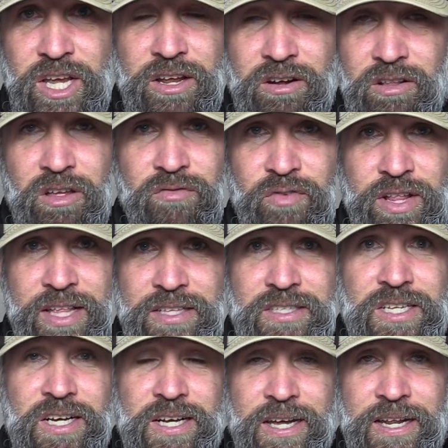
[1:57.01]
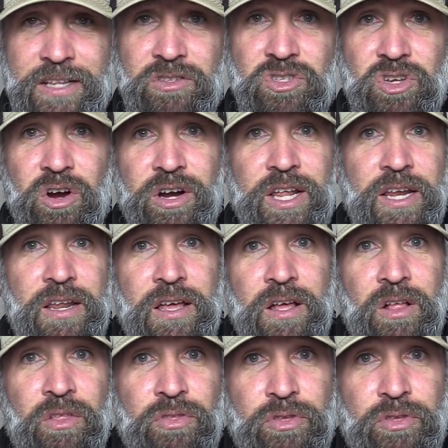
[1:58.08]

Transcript: channel on Freelance Duck Hunting starting